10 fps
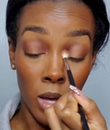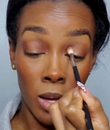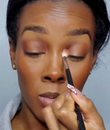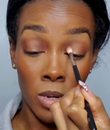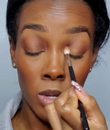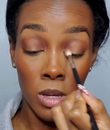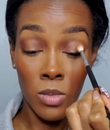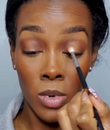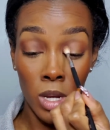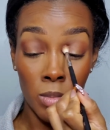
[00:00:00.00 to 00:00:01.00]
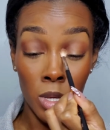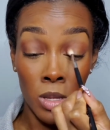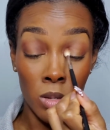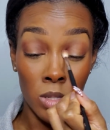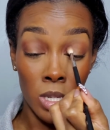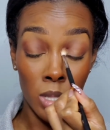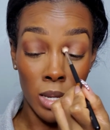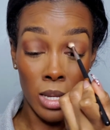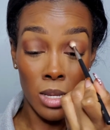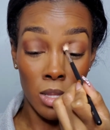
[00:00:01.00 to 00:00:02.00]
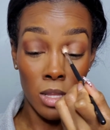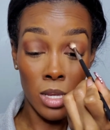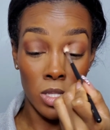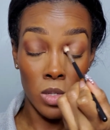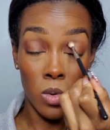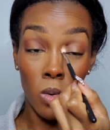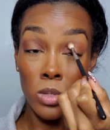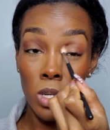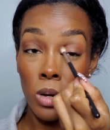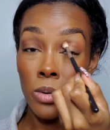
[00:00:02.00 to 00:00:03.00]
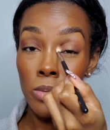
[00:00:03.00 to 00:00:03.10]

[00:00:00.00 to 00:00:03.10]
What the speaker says: I wouldn't recommend using like anything that's cool toned.